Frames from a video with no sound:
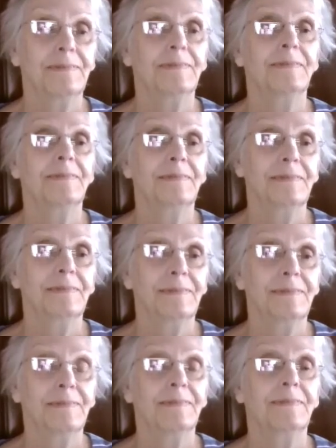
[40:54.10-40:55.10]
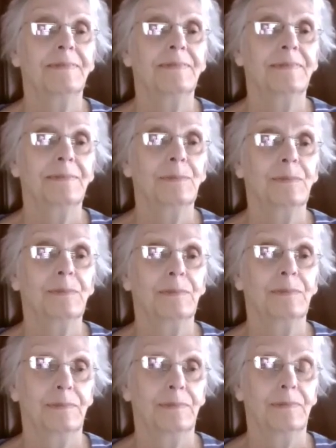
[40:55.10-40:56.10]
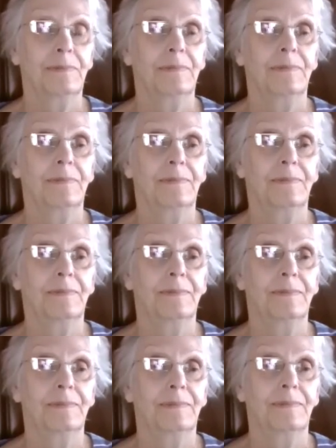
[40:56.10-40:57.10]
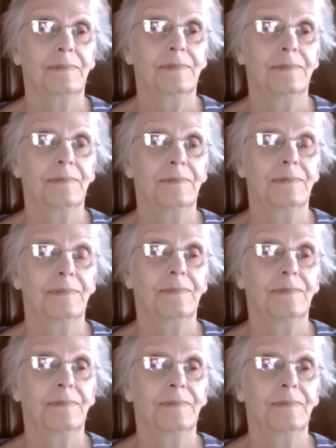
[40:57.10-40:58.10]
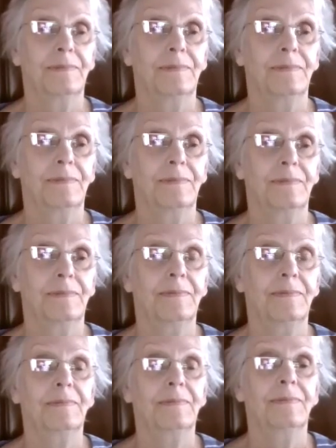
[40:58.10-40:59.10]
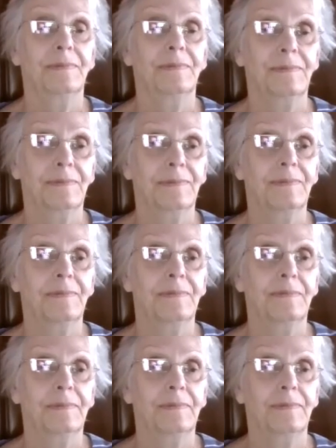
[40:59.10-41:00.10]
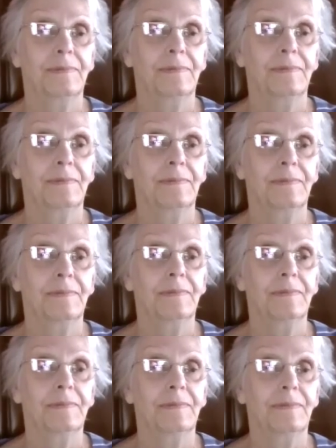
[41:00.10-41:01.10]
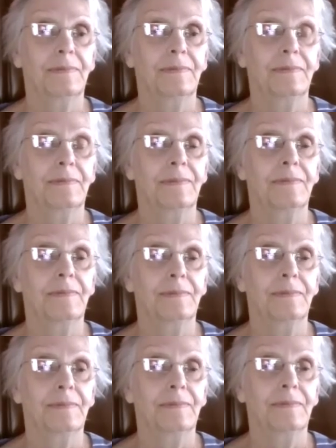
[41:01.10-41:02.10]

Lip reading: (silent)